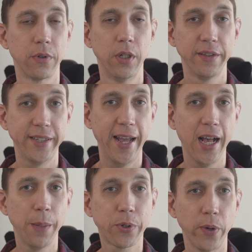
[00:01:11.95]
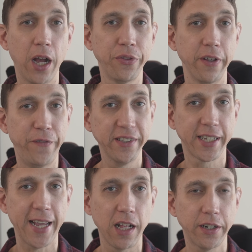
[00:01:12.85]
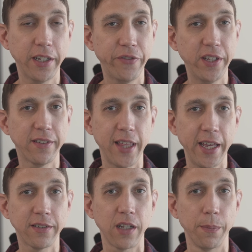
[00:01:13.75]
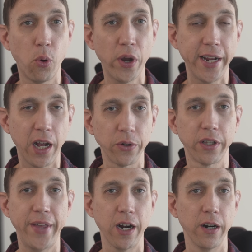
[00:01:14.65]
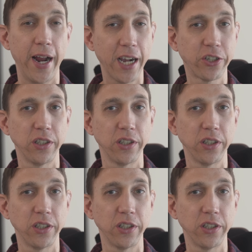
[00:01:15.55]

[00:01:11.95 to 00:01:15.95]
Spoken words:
To help ground the physicality of these things, I'll point out they are actually